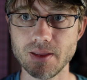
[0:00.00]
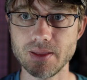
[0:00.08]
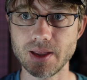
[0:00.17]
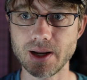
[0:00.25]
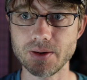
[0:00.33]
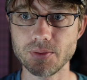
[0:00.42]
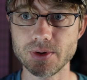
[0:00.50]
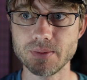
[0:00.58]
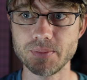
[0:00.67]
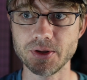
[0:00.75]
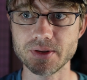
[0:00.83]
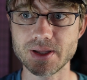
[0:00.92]
that I
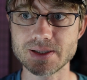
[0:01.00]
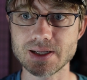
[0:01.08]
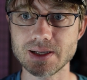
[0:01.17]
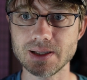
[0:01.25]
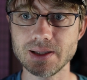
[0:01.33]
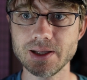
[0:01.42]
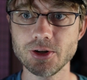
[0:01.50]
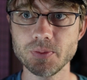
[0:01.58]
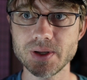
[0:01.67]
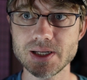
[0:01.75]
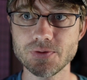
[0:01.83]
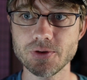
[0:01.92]
built that's a little
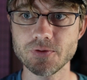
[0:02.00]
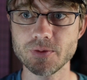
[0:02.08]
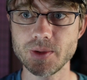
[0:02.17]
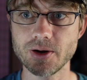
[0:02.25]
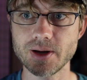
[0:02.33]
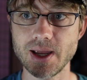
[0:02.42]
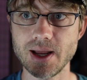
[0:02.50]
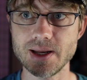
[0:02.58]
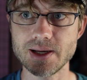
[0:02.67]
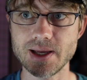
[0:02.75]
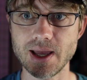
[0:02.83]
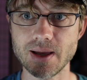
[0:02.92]
bit different from the
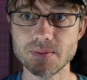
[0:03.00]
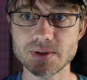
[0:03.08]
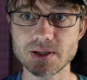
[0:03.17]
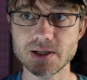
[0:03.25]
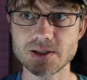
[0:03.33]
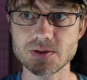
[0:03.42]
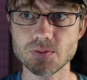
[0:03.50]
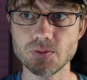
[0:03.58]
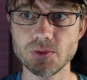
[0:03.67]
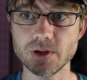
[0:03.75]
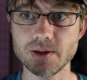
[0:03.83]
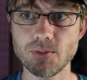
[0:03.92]
Arcadia games, and it's
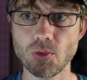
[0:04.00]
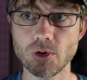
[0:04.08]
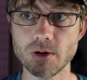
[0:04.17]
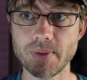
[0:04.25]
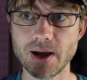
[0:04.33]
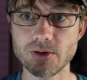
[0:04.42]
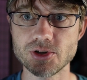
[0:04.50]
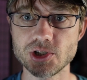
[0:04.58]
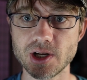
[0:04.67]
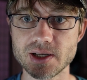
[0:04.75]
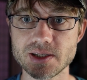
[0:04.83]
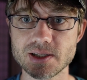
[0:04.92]
really more about
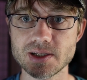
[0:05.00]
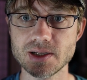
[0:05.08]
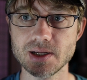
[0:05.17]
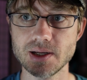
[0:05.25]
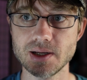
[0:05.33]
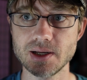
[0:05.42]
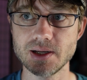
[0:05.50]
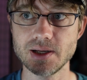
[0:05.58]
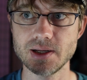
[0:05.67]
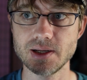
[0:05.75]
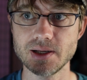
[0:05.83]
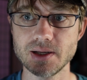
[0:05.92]
just,
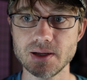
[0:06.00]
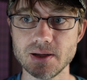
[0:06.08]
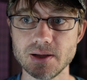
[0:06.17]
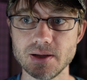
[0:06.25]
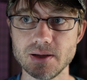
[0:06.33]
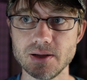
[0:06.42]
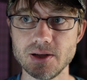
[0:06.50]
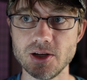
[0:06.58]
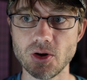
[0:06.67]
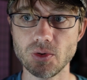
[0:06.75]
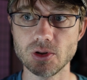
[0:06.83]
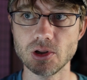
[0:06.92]

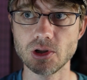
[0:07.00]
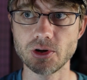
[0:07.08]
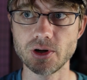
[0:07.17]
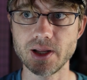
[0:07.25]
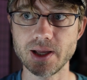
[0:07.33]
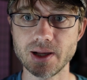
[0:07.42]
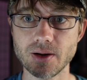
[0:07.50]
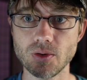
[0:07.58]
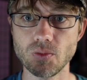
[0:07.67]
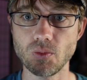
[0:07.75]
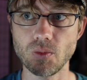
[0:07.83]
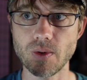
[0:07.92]
learning
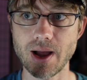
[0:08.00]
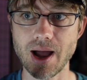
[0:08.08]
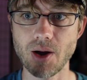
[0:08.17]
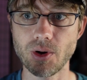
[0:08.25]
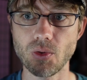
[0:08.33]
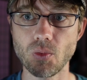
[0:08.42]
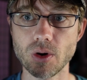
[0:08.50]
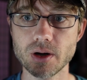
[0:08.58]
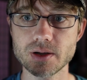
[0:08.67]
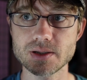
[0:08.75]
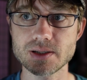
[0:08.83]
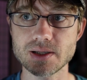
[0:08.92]
how it
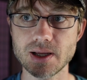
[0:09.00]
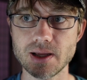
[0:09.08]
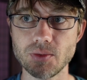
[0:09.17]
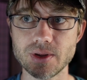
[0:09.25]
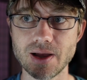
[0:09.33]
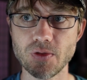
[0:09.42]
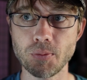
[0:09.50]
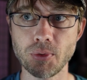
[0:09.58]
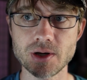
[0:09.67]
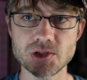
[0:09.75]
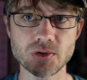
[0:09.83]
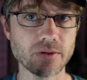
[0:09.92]
works without the
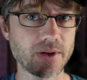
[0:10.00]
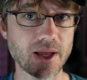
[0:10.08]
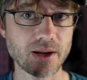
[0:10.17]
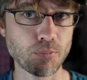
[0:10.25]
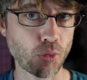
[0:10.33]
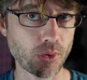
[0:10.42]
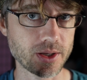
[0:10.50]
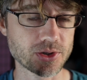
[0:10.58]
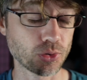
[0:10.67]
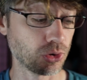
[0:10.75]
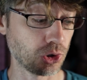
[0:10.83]
pressure of getting points or